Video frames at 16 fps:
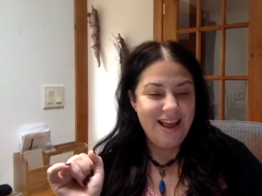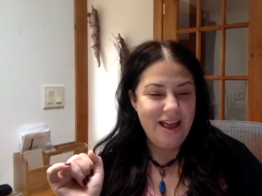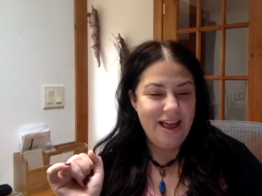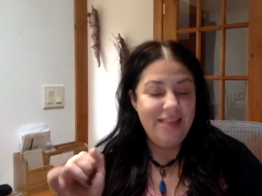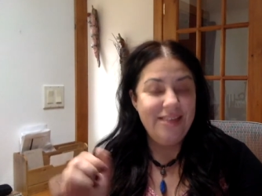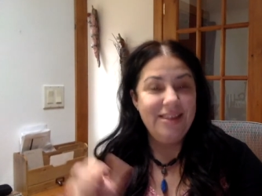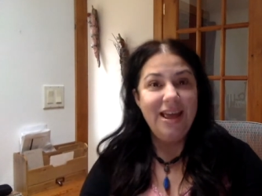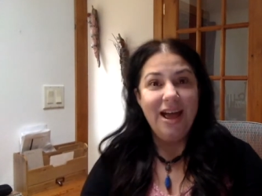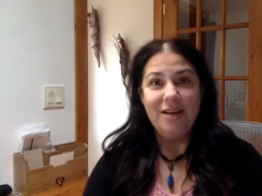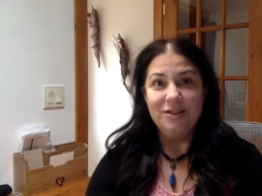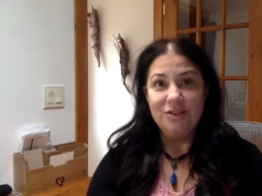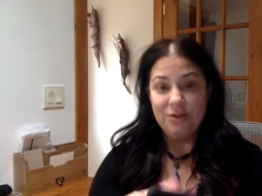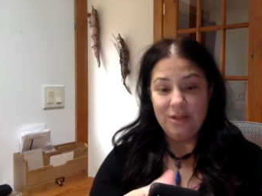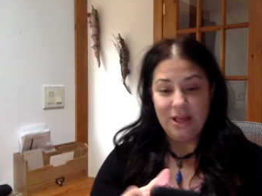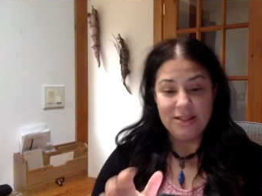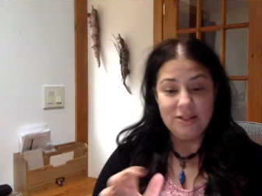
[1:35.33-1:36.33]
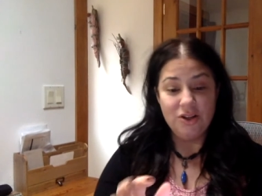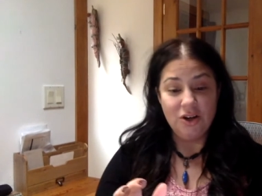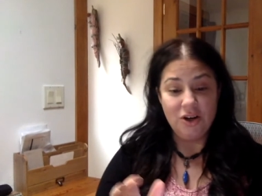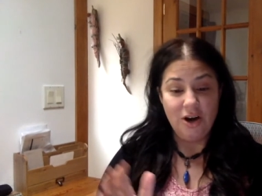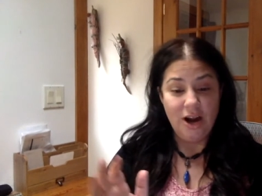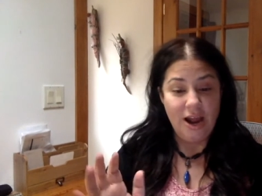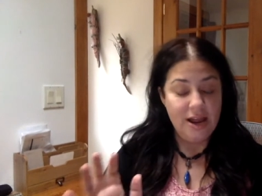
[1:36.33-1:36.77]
And yeah, so that's her.